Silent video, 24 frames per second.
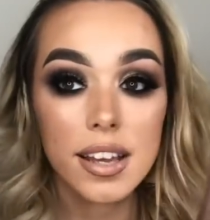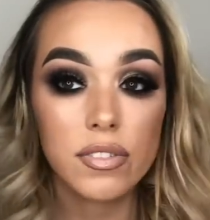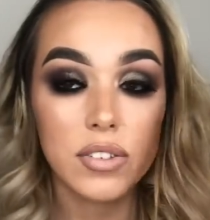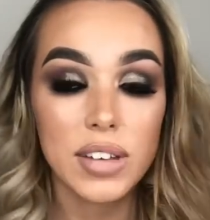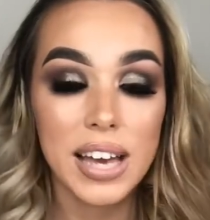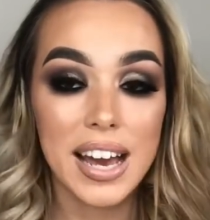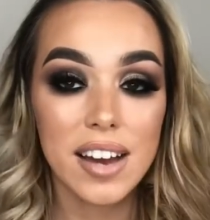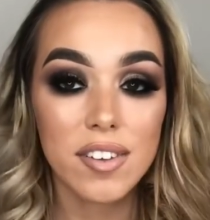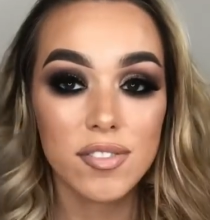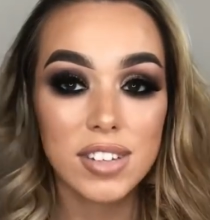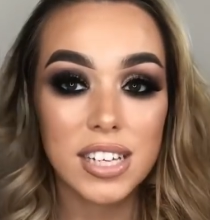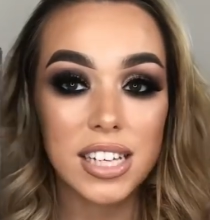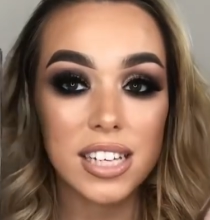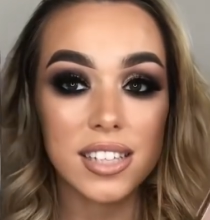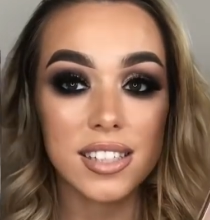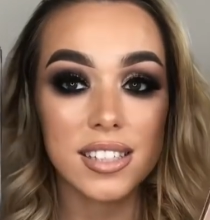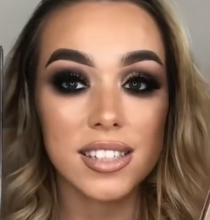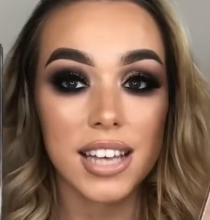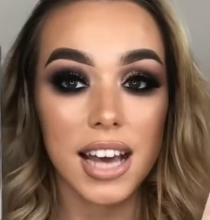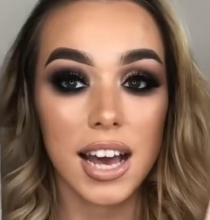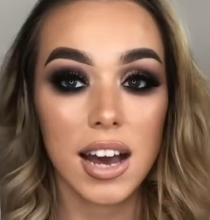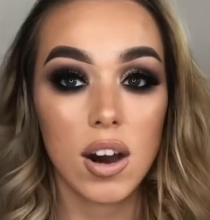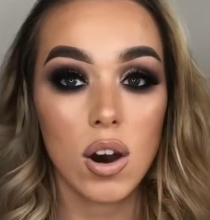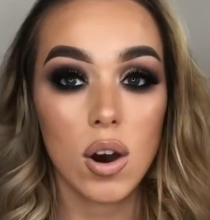if you have
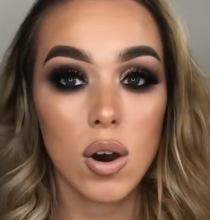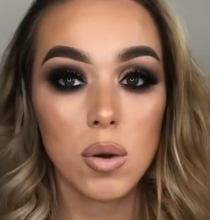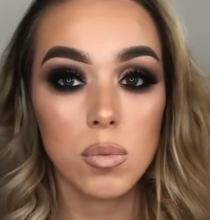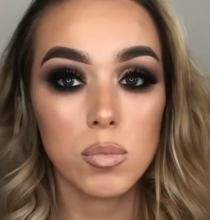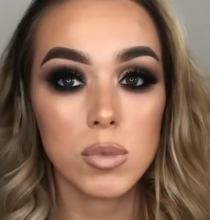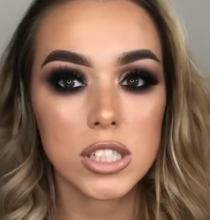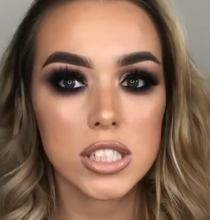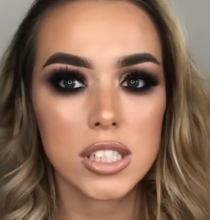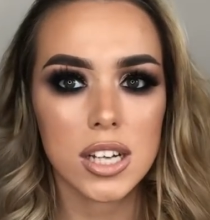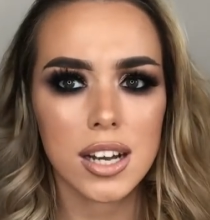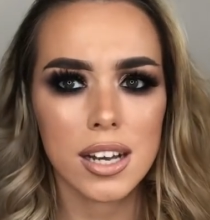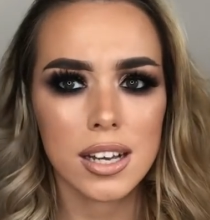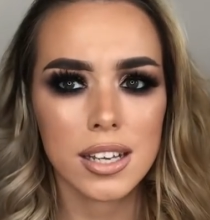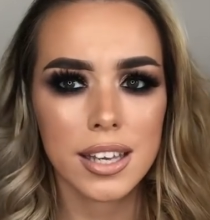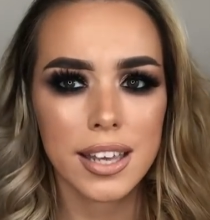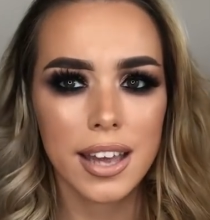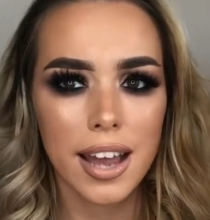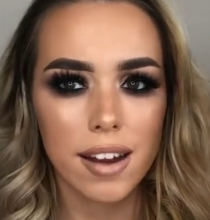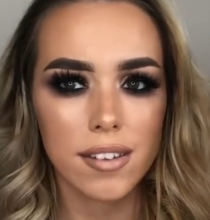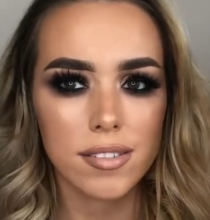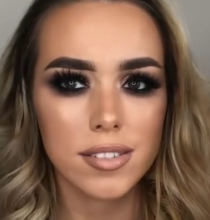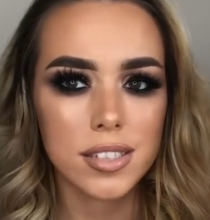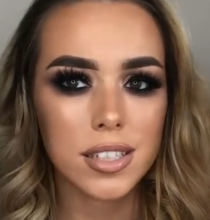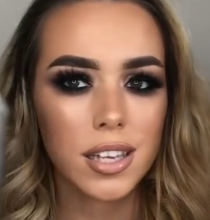these at home, which I
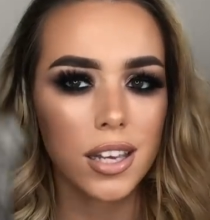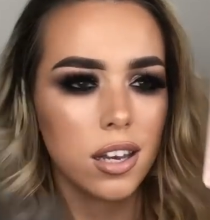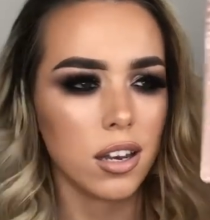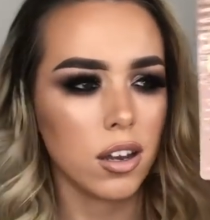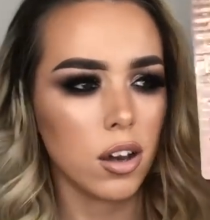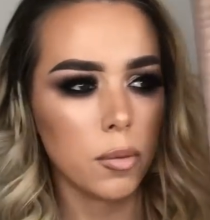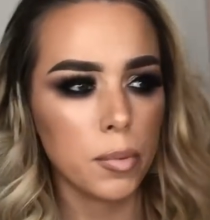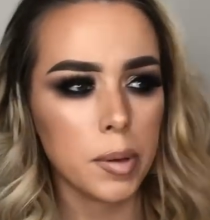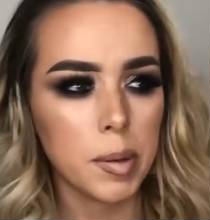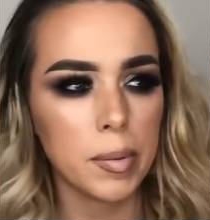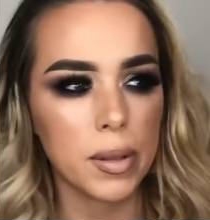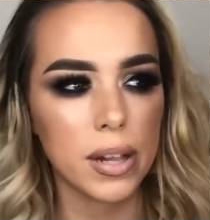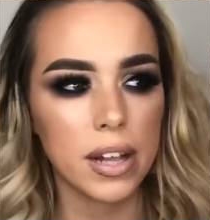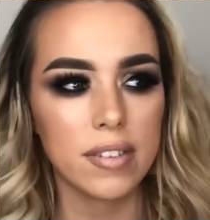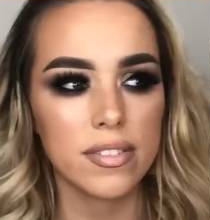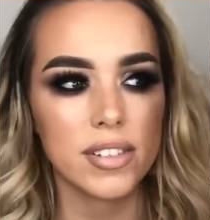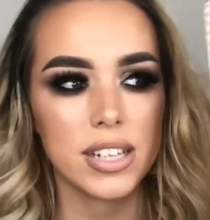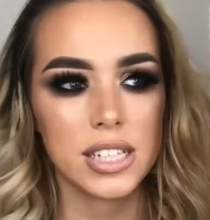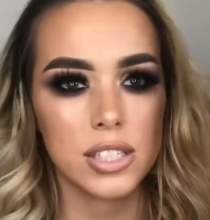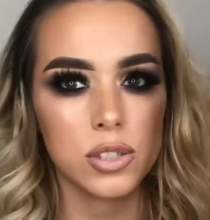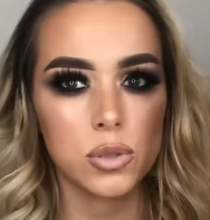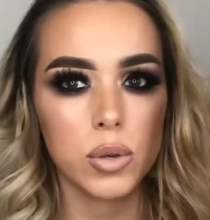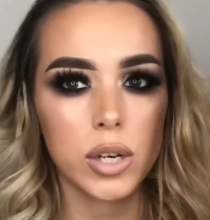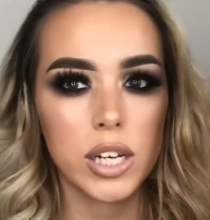guarantee a lot of people
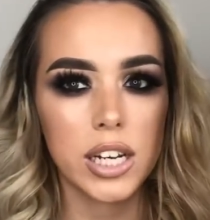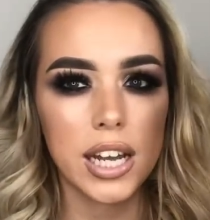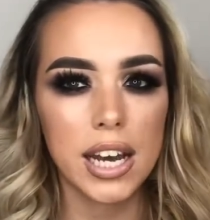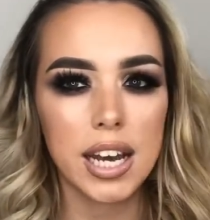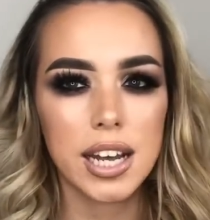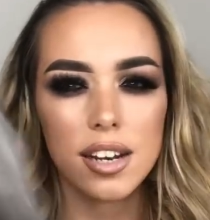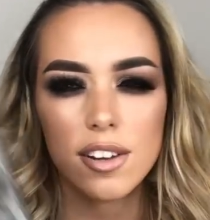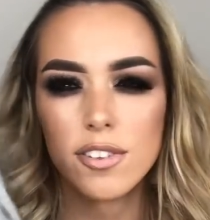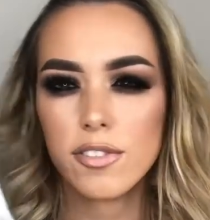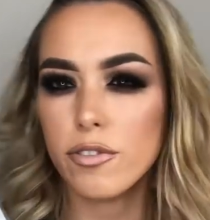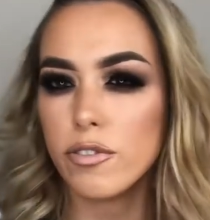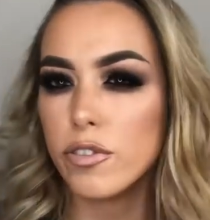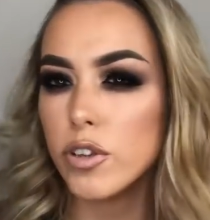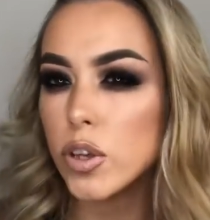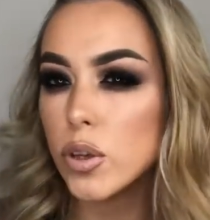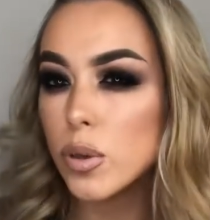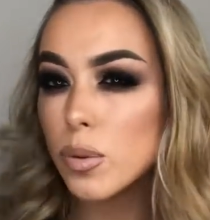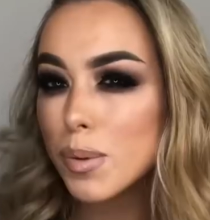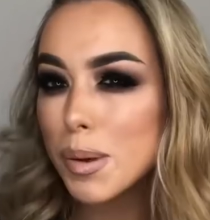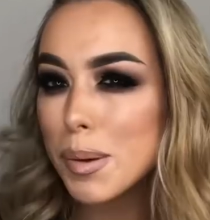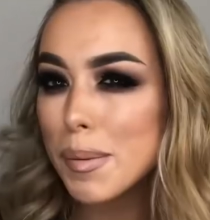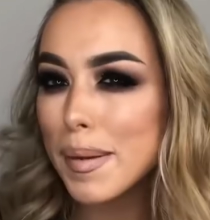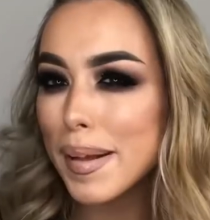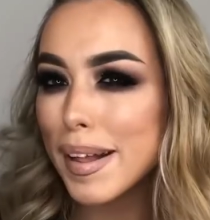have this one and a
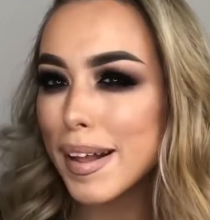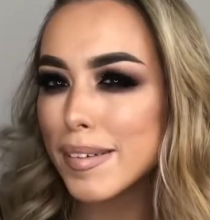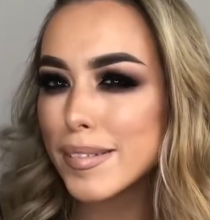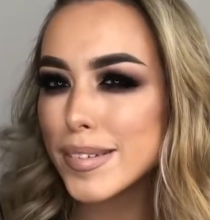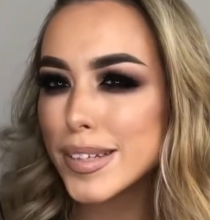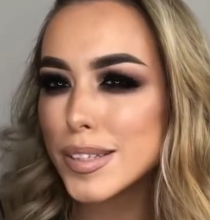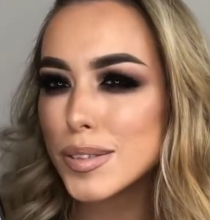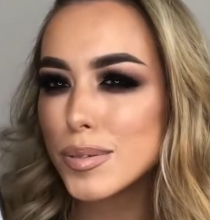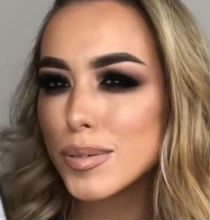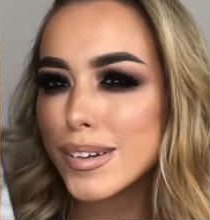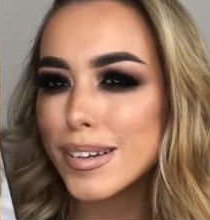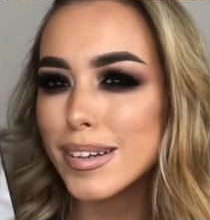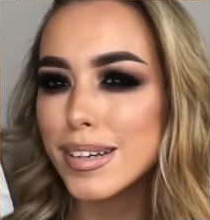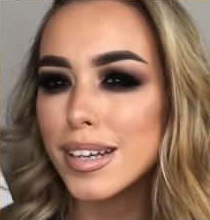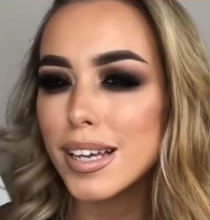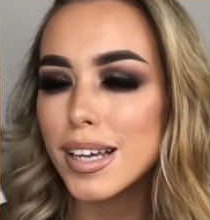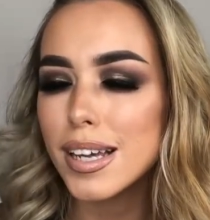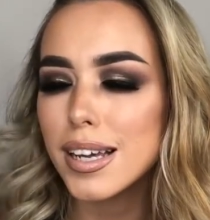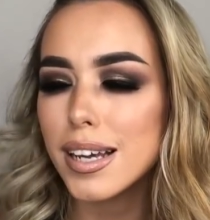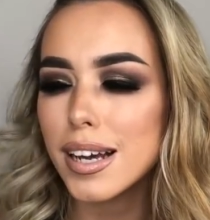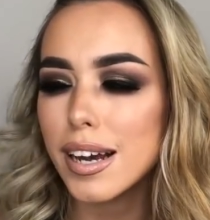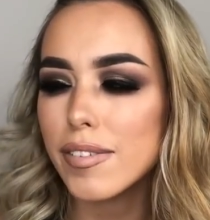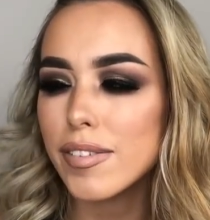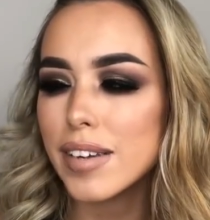few people have this one,
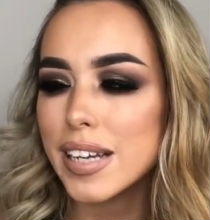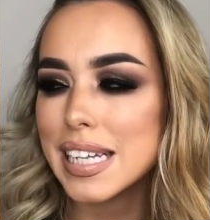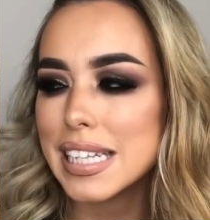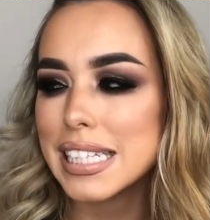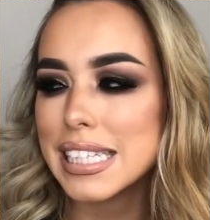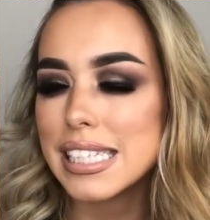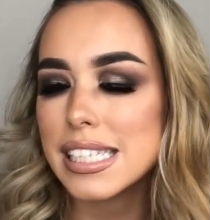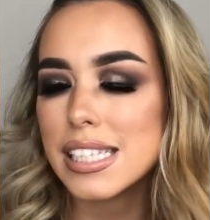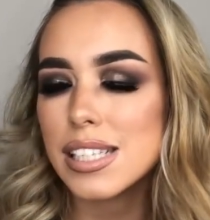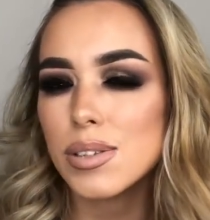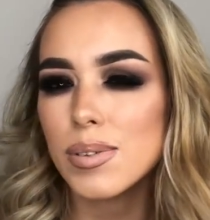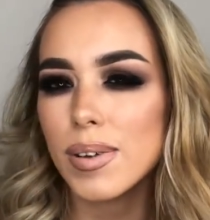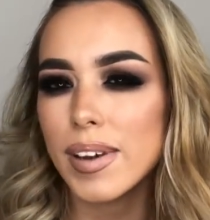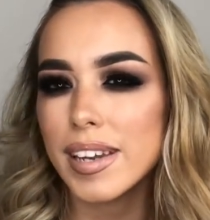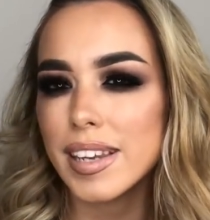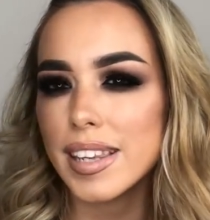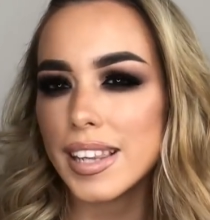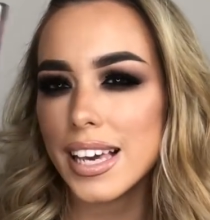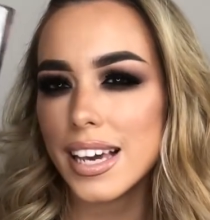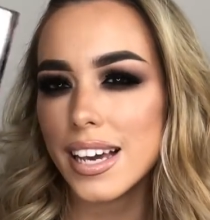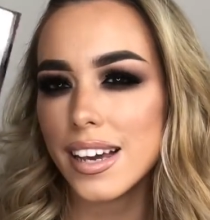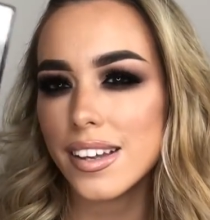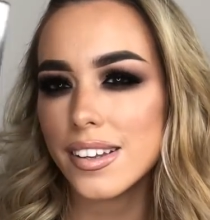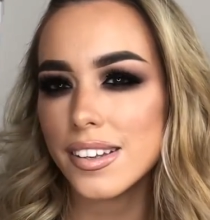I feel like this is
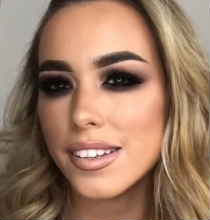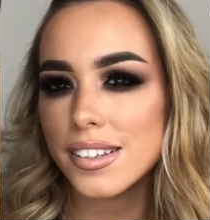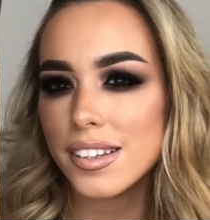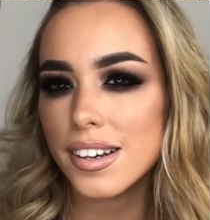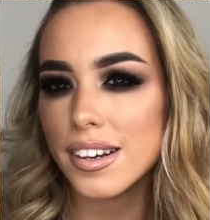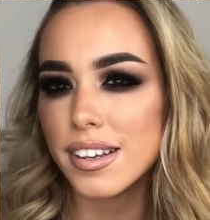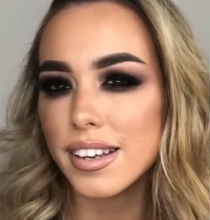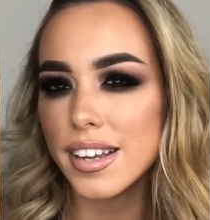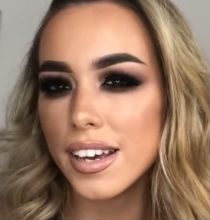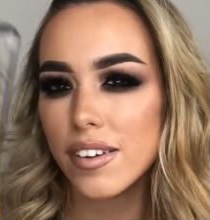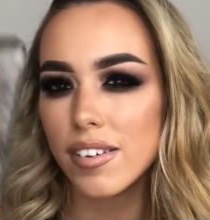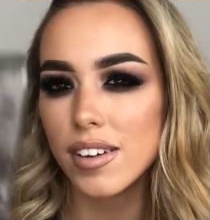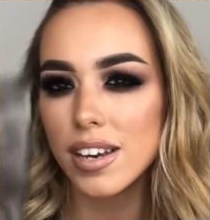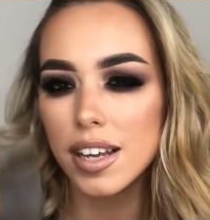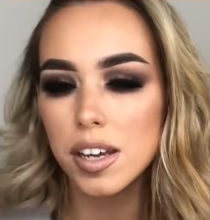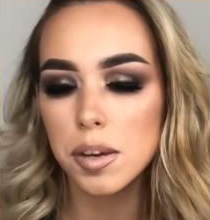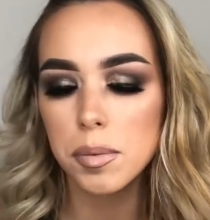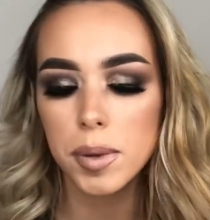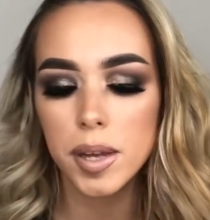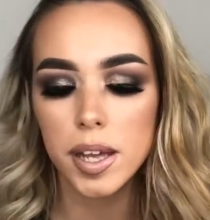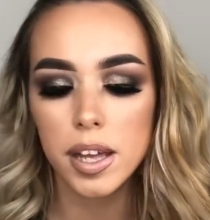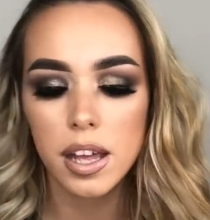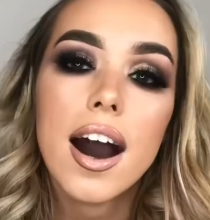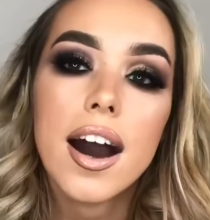when they kind of died out a
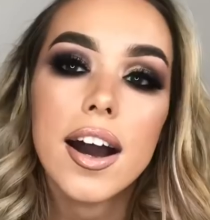little bit.